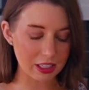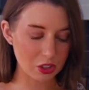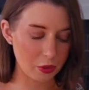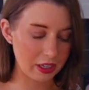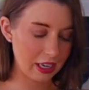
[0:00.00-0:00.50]
It's
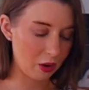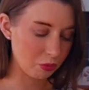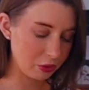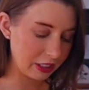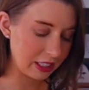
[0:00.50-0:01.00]
going to get
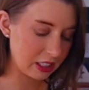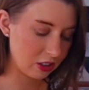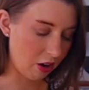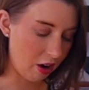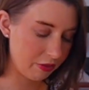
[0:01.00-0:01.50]
really
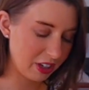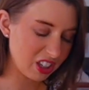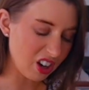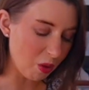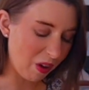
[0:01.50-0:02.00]
soft, and
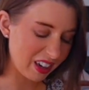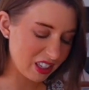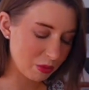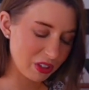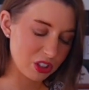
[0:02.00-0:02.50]
you don't want
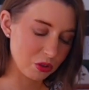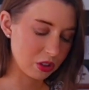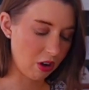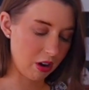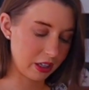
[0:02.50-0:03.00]
it to be too
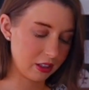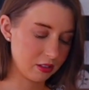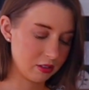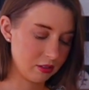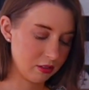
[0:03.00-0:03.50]
soggy.